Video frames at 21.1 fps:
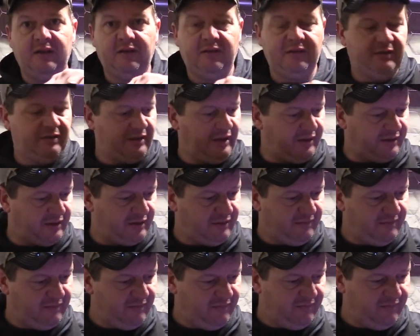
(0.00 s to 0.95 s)
It's
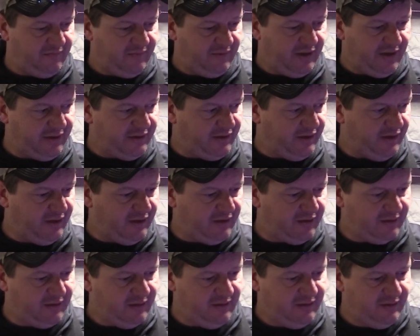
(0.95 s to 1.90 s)
a nice
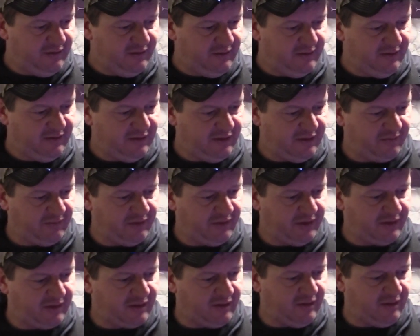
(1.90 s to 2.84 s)
eater, as we
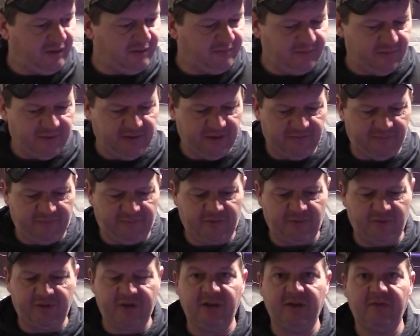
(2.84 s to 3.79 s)
like to call them, at
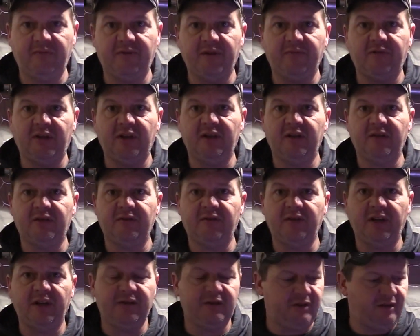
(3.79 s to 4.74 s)
14 to 15 inch
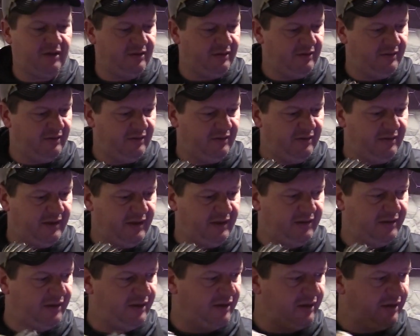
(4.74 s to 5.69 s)
range.
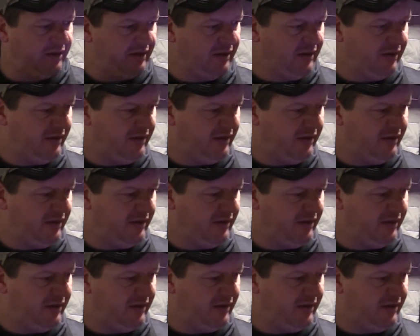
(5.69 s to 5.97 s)
Nice eater.